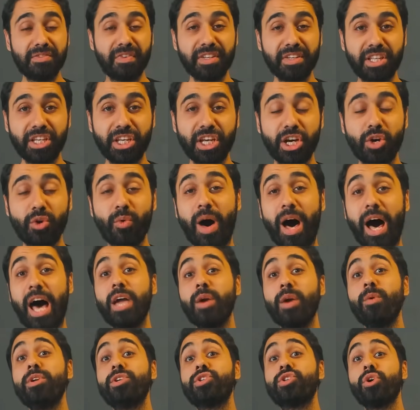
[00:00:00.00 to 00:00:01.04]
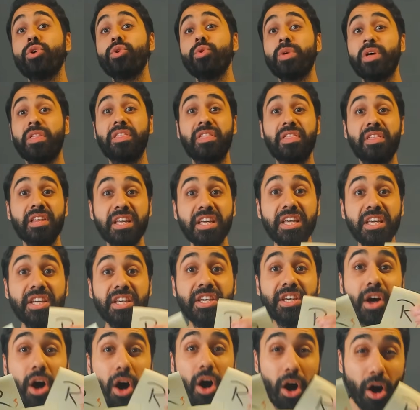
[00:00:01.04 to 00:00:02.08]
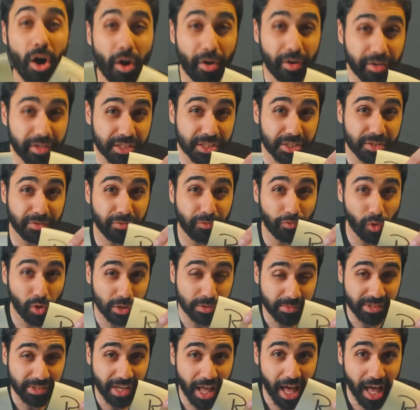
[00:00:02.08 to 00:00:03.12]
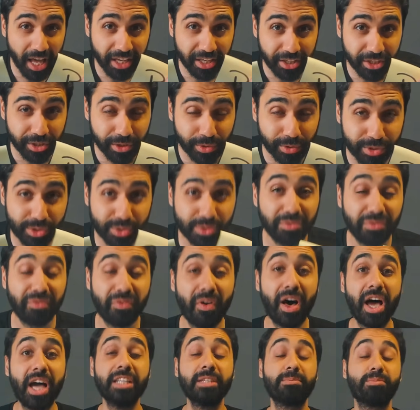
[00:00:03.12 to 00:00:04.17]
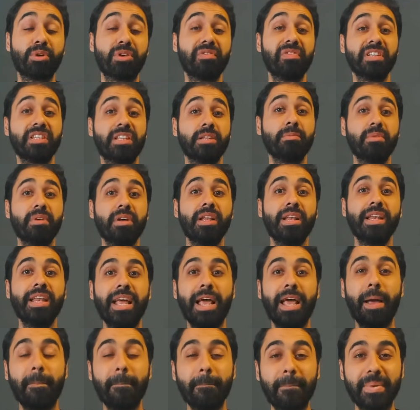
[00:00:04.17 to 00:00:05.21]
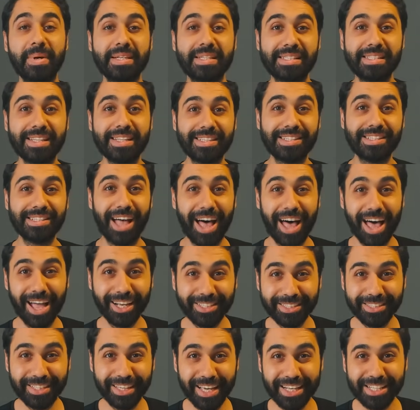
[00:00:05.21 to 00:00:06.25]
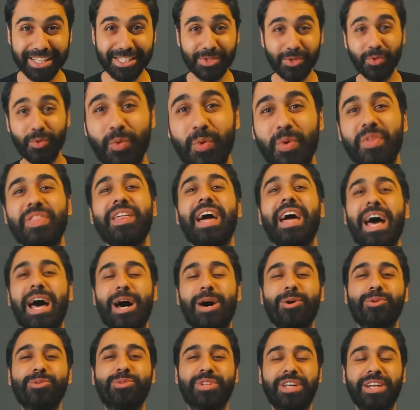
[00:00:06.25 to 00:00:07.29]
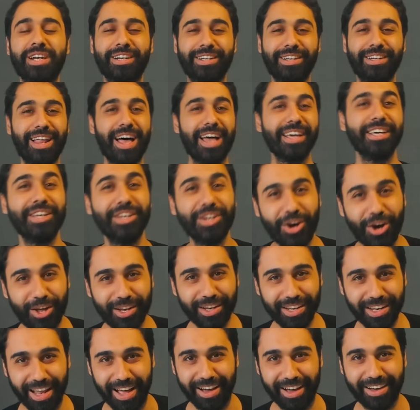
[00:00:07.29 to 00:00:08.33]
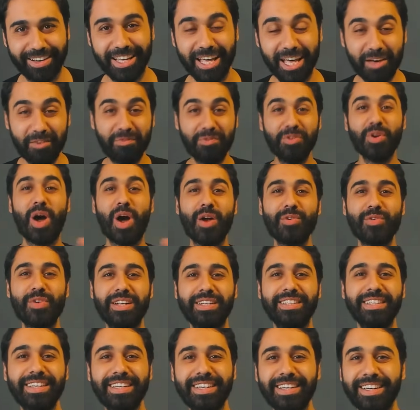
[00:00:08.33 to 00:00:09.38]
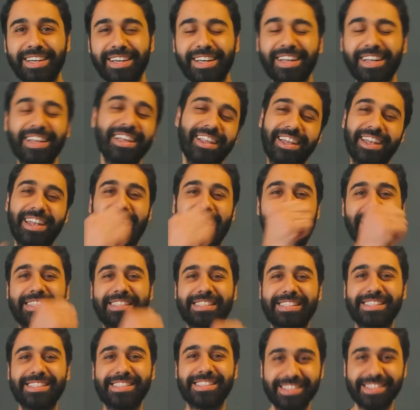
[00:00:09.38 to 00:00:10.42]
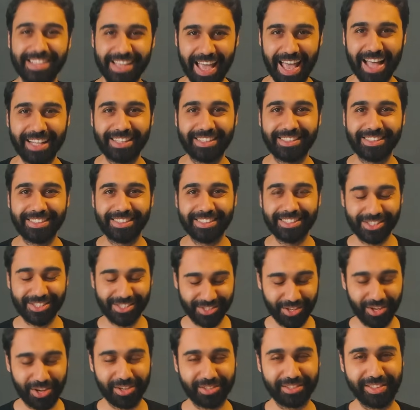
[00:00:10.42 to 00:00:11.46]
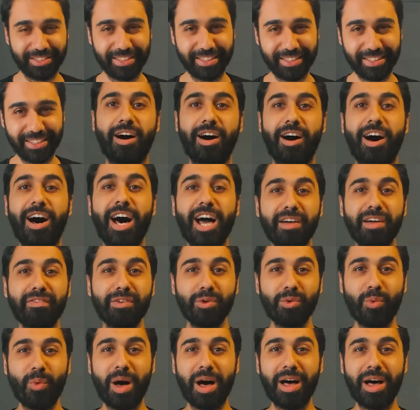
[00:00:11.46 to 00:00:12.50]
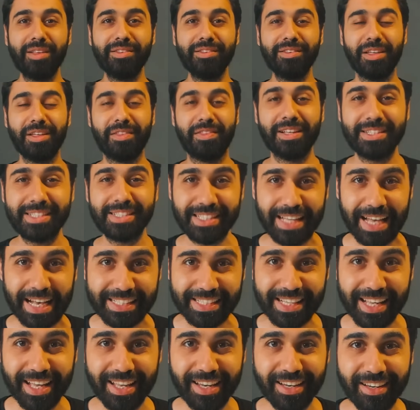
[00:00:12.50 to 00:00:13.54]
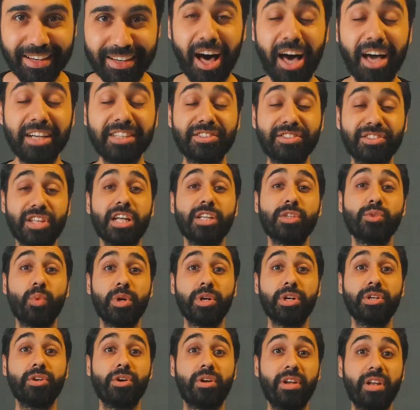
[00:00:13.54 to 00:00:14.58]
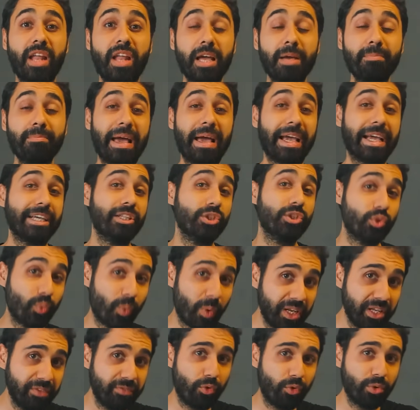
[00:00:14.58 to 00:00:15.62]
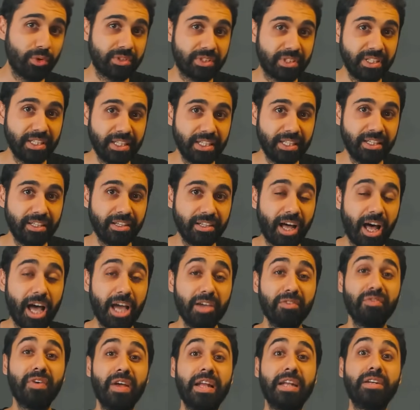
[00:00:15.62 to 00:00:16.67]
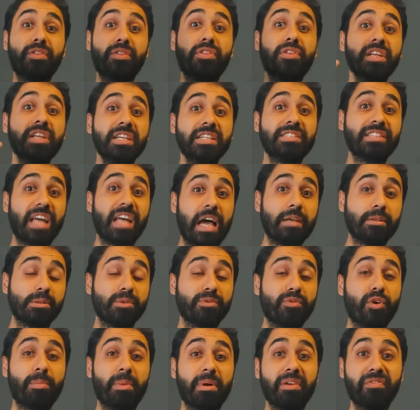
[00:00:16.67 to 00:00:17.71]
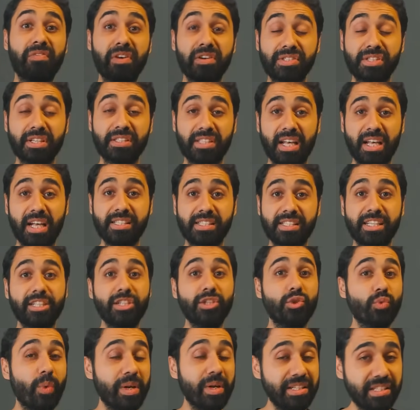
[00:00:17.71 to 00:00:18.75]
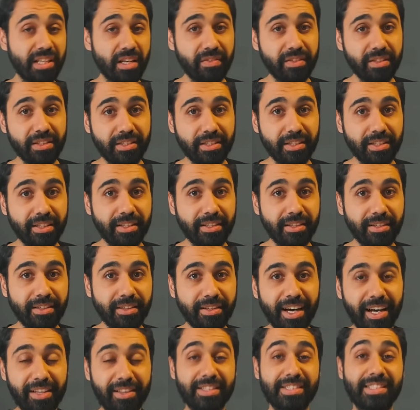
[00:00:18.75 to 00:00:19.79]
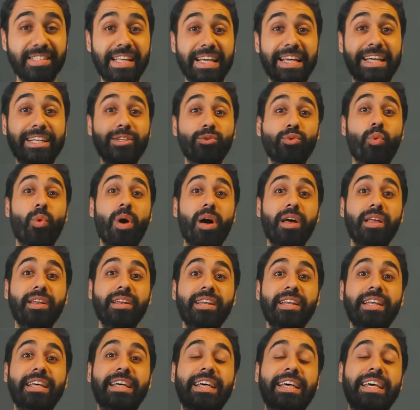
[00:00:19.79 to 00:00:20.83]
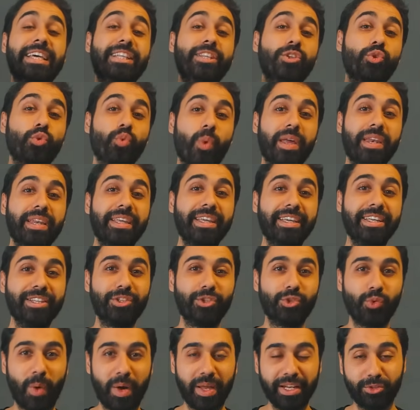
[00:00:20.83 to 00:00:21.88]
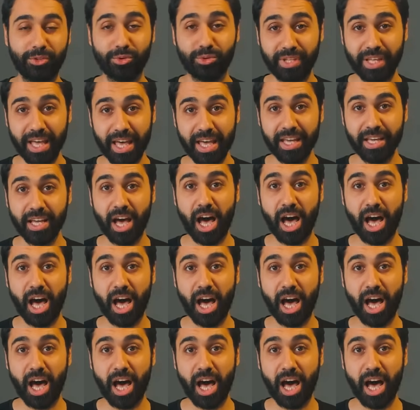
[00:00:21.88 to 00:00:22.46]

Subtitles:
video, I will show you a 3 R's formula I use to find profitable business ideas without relying on luck. If you are ready, let's get started. Hi everyone, this is Hasan. I started working online back in 2014. I failed 3 times before my first success in 2017 and the second one in 2020. Today,